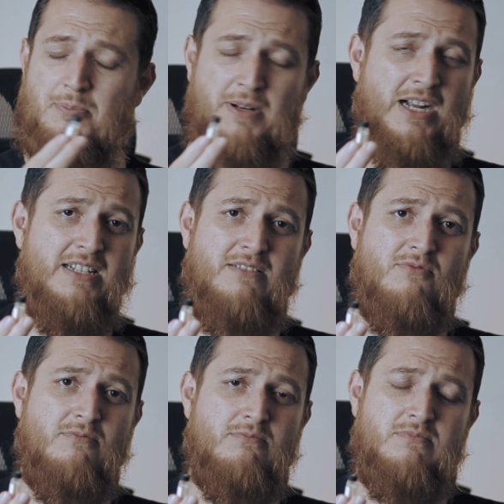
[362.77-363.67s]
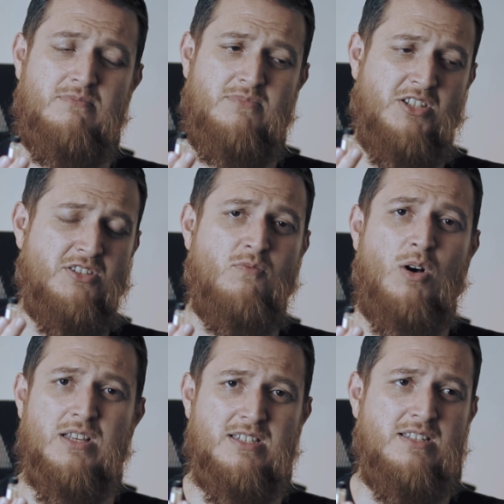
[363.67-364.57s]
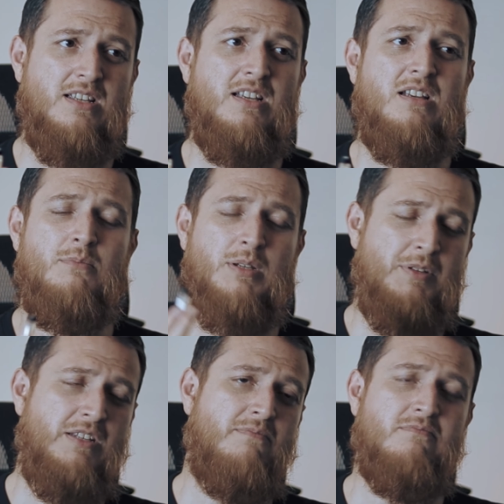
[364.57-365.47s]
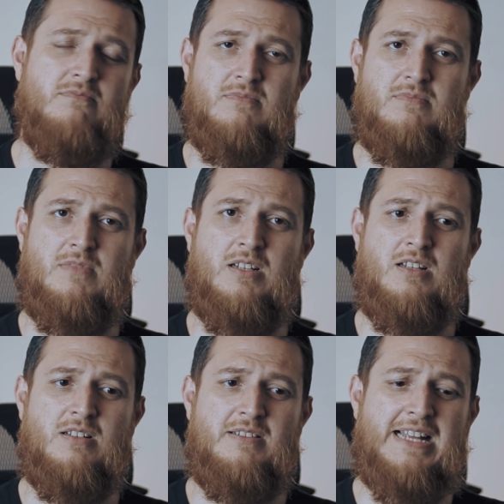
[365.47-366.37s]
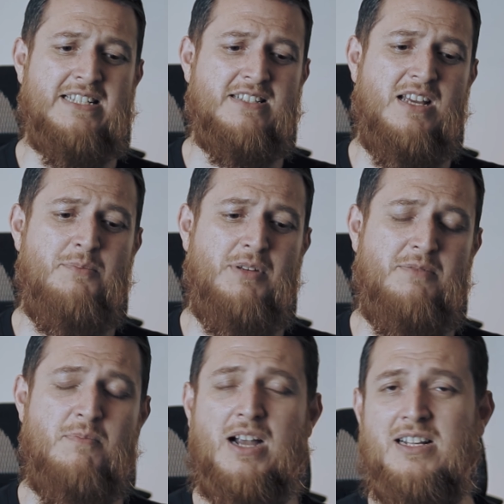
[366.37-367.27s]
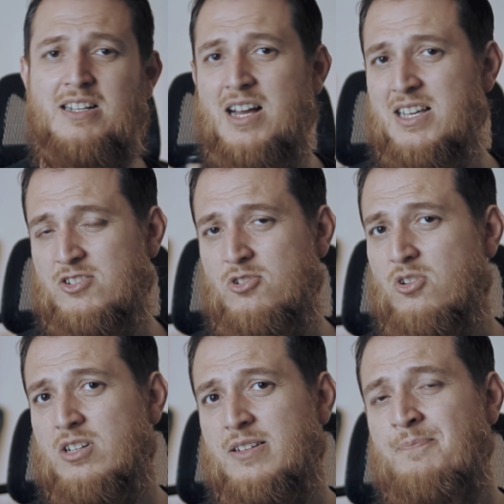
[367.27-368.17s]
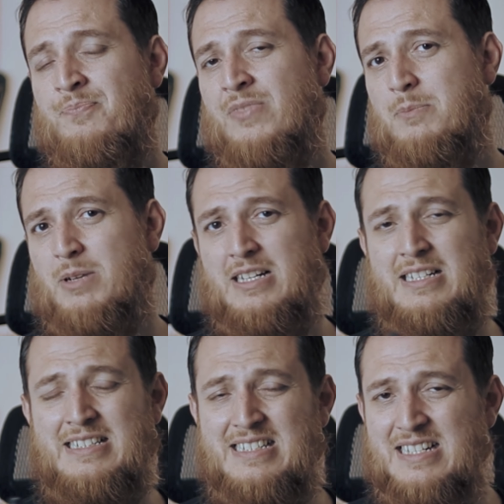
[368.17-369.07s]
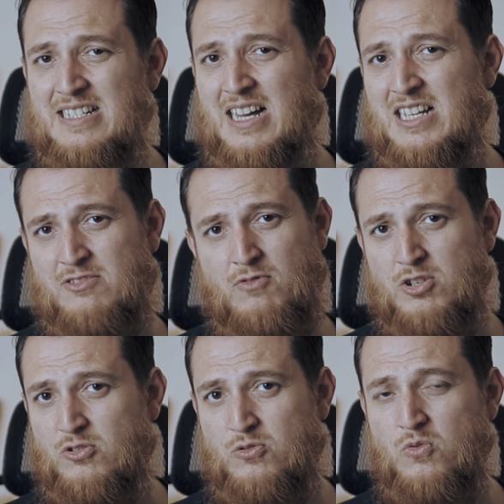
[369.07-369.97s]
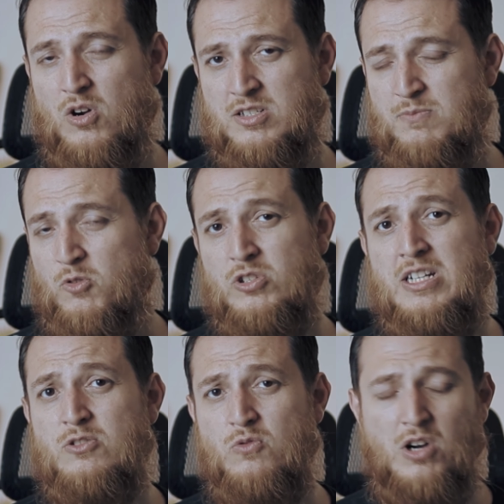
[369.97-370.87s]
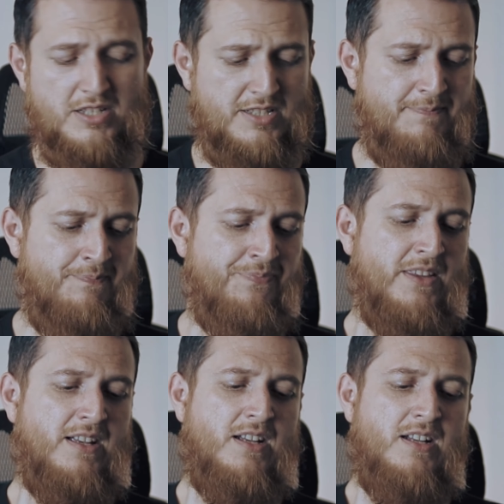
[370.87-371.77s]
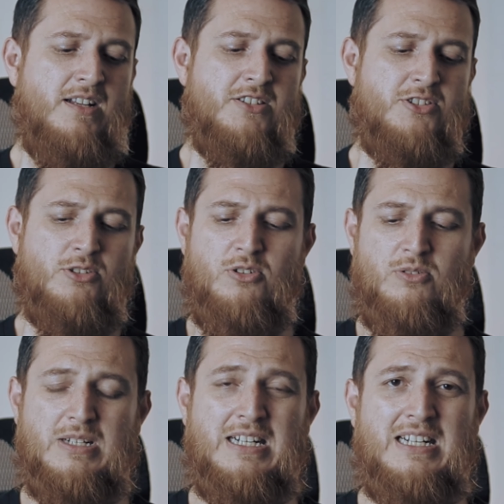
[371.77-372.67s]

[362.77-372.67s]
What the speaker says: applied it just once. Maybe next time it might last longer, but it didn't last 1 to 2 hours, more than 2 hours. So